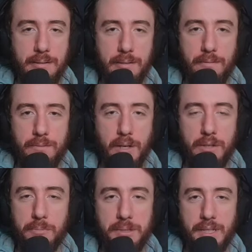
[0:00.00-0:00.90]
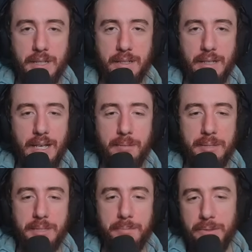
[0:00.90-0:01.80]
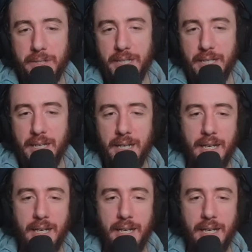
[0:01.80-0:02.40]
100% ailment immunity,